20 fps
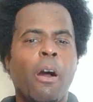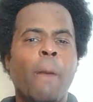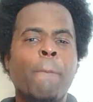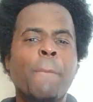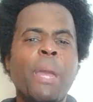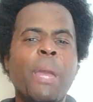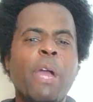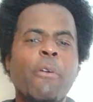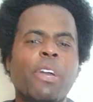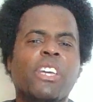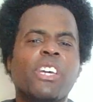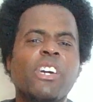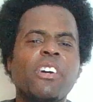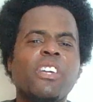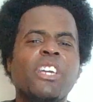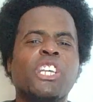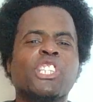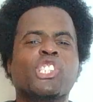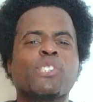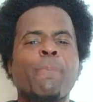
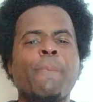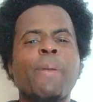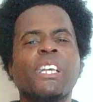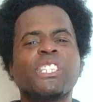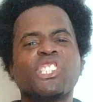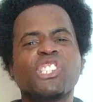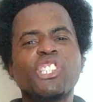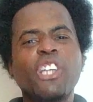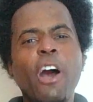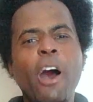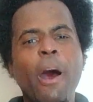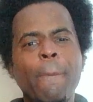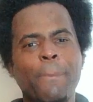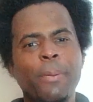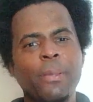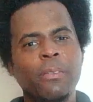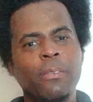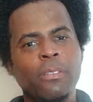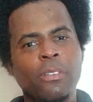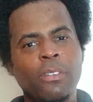America is messed
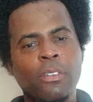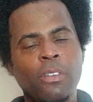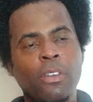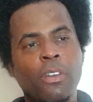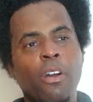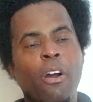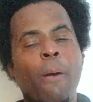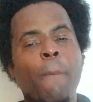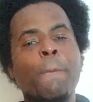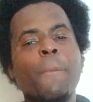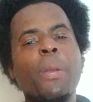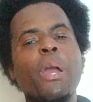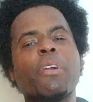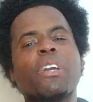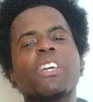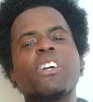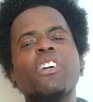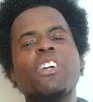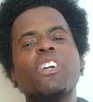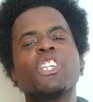up.
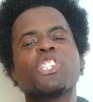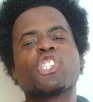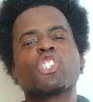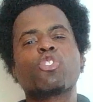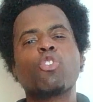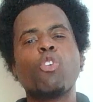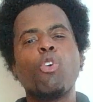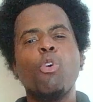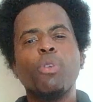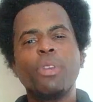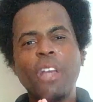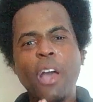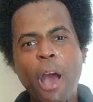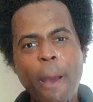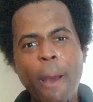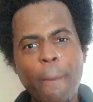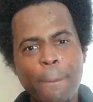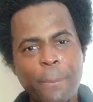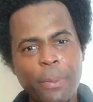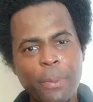America is screwed
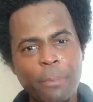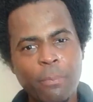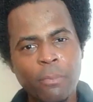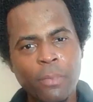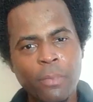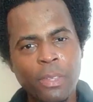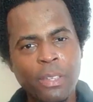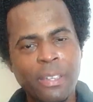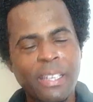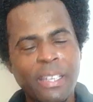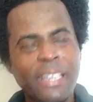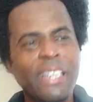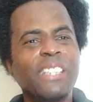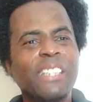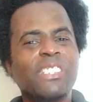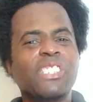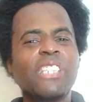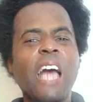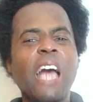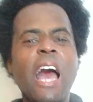up. And it
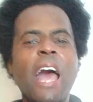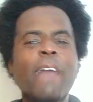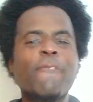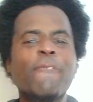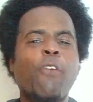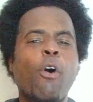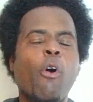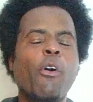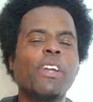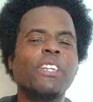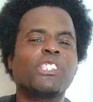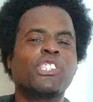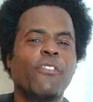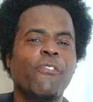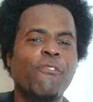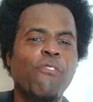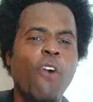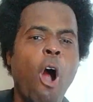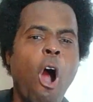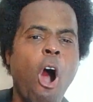is time for it
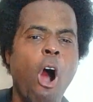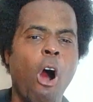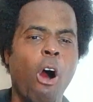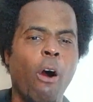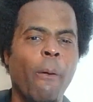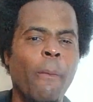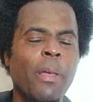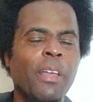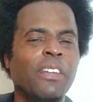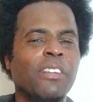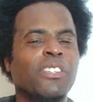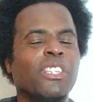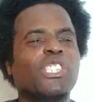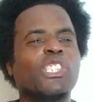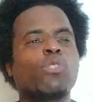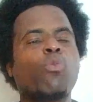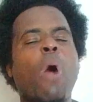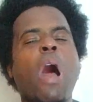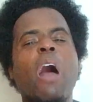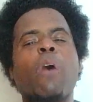to fall.
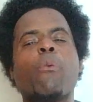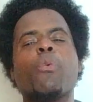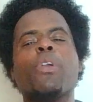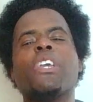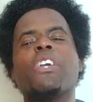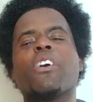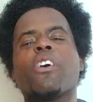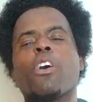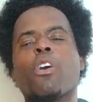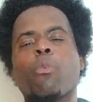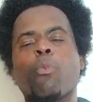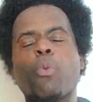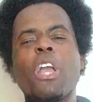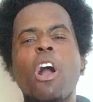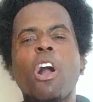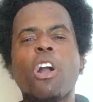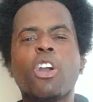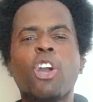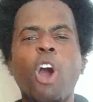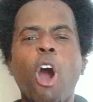This is why we
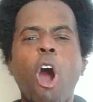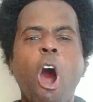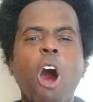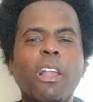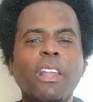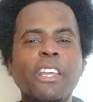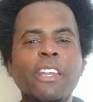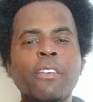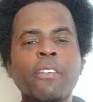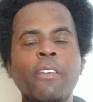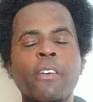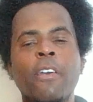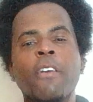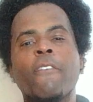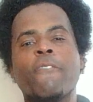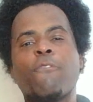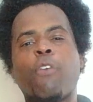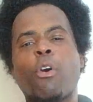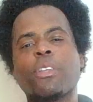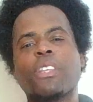are calling
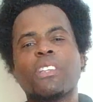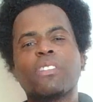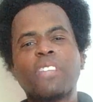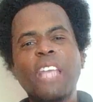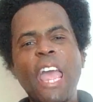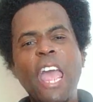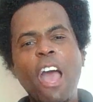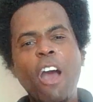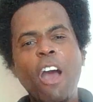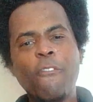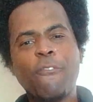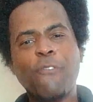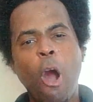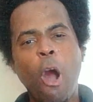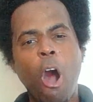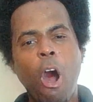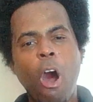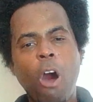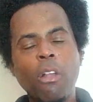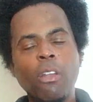for the
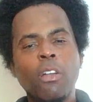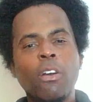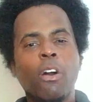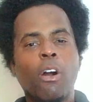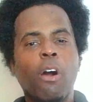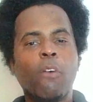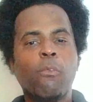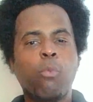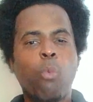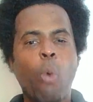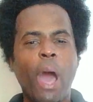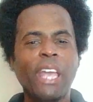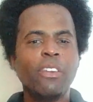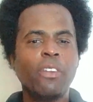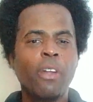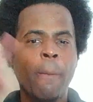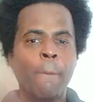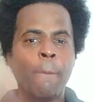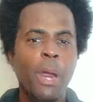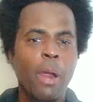downfall of
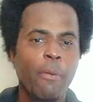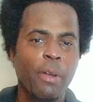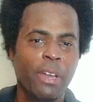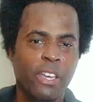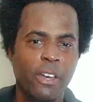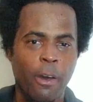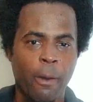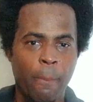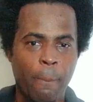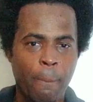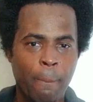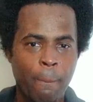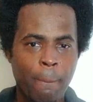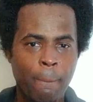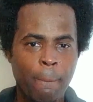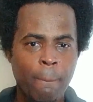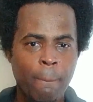white America.